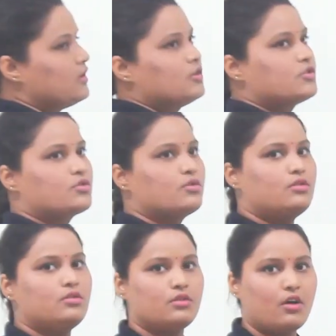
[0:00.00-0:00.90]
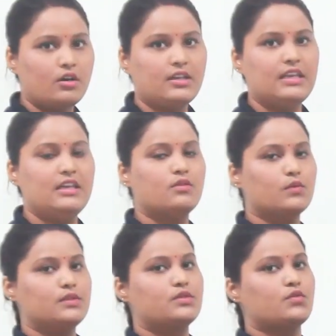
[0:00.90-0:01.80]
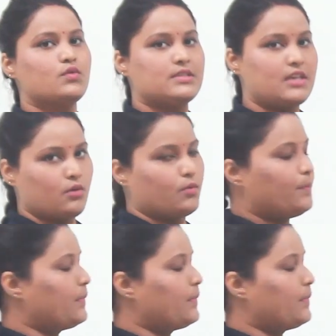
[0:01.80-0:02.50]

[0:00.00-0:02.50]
should not equals to 0.